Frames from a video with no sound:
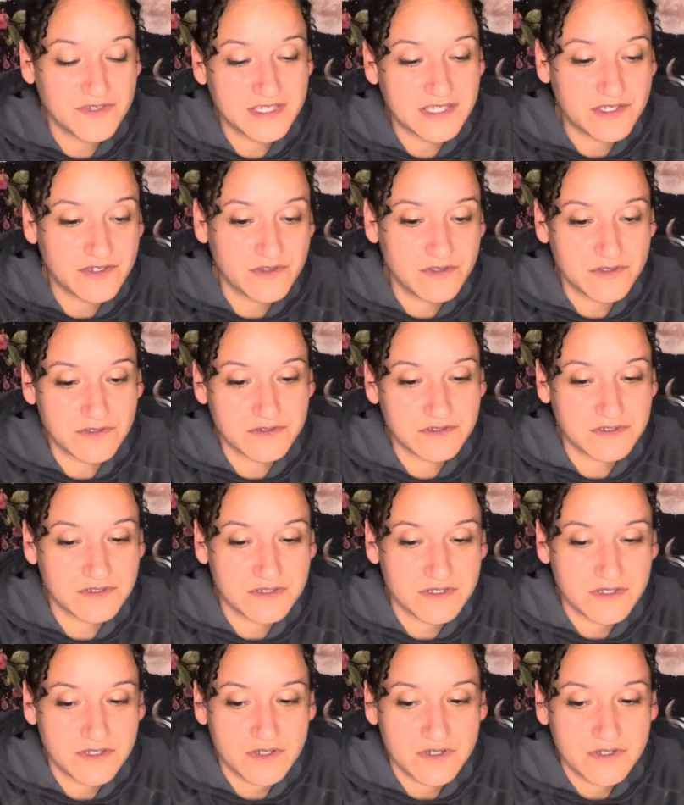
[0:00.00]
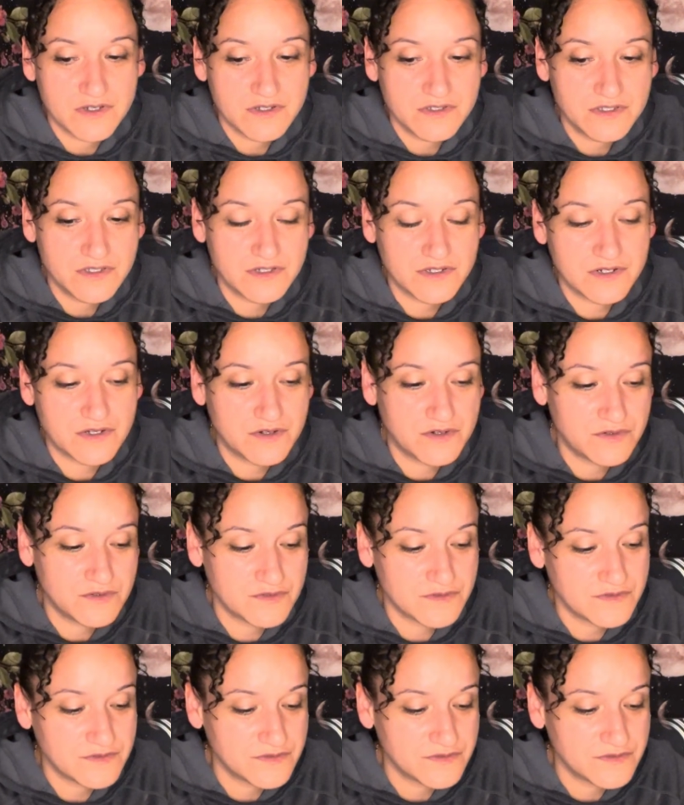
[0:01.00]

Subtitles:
healed, you know.